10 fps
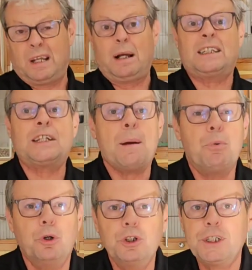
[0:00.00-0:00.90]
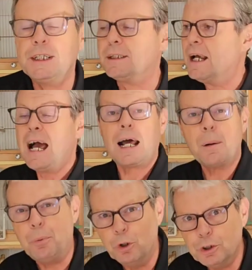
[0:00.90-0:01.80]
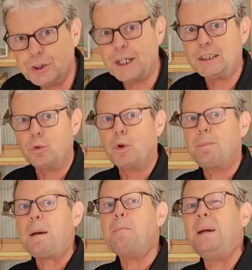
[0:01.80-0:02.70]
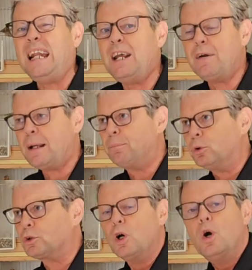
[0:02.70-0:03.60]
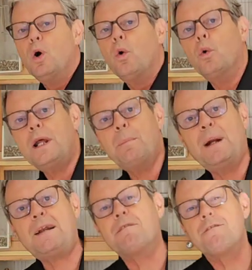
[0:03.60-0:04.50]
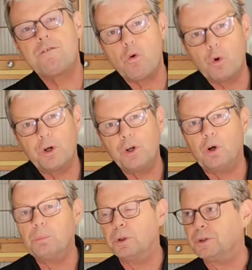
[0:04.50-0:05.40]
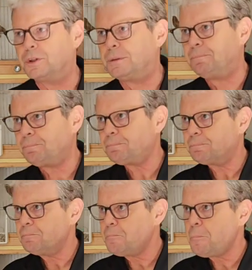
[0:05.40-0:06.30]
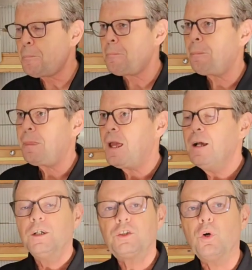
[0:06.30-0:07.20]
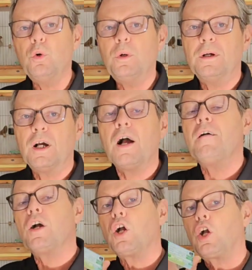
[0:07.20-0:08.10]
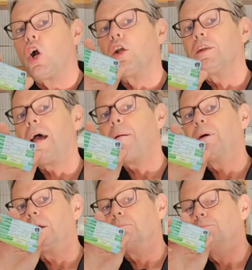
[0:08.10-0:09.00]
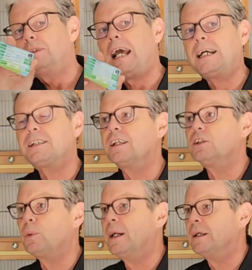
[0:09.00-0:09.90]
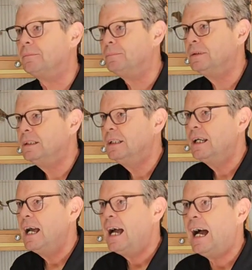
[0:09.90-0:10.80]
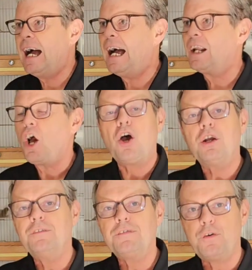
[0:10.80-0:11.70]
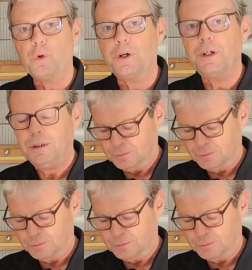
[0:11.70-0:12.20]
could say poor season. I had a poor season with my mealy Redpolls, only breeding 4 young birds. So, got them tested as well. And out of the 4,